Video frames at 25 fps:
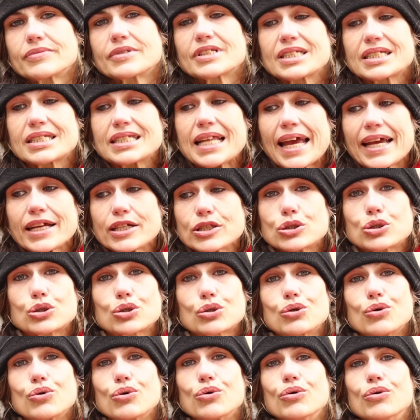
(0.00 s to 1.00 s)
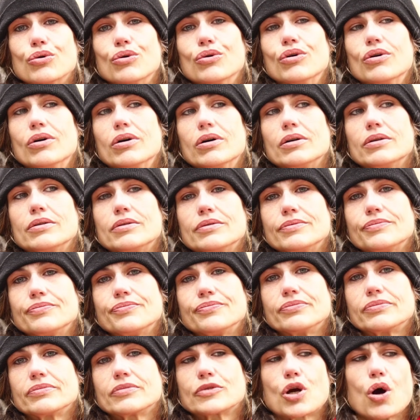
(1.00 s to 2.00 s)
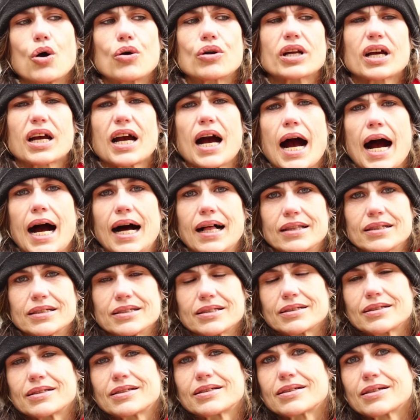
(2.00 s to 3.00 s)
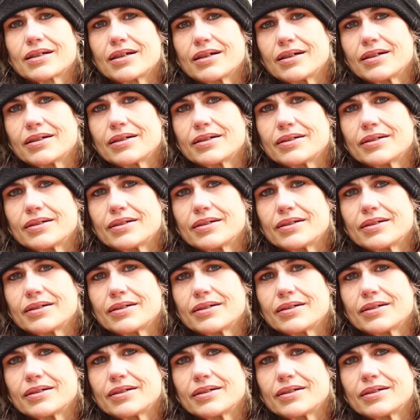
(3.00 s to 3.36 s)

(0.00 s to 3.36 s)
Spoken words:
Stay in school. Go to college.